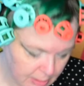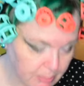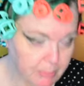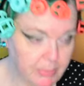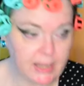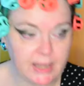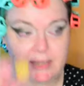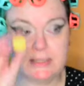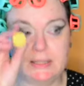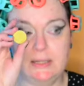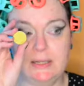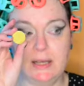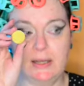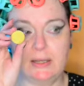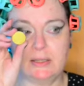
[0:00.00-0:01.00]
Pixie
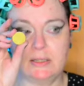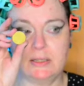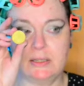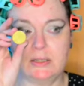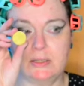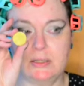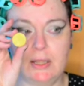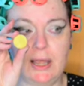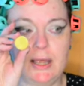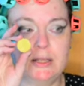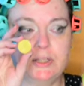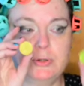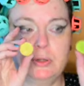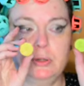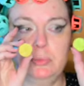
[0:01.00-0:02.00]
Dust. So
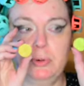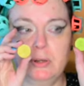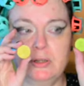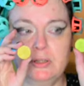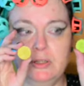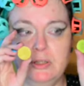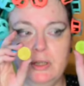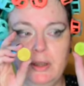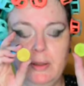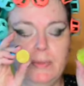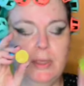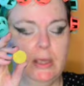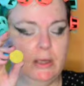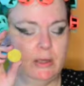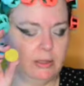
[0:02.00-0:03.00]
that's really pretty.
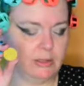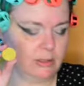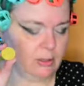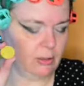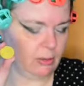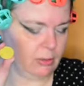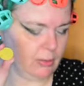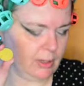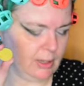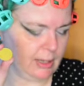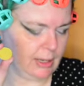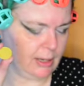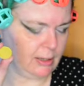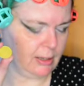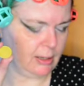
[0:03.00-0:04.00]
So
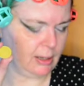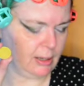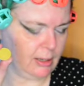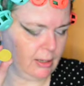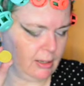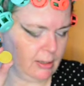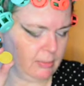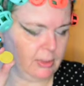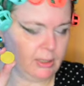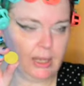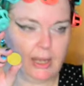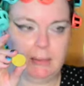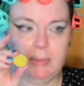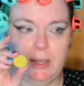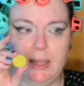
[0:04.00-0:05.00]
again,
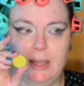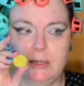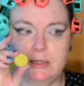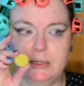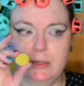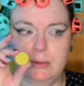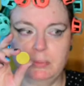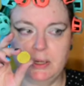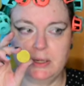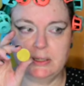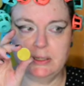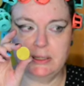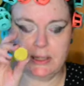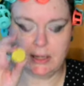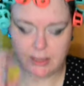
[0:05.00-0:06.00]
Limelight,
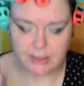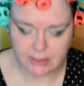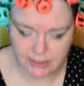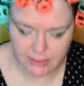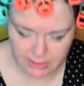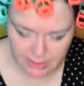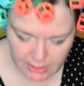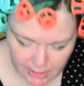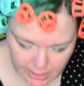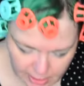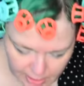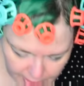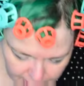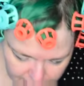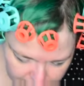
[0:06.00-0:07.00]
Pixie Dust.
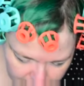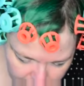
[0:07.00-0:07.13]
And then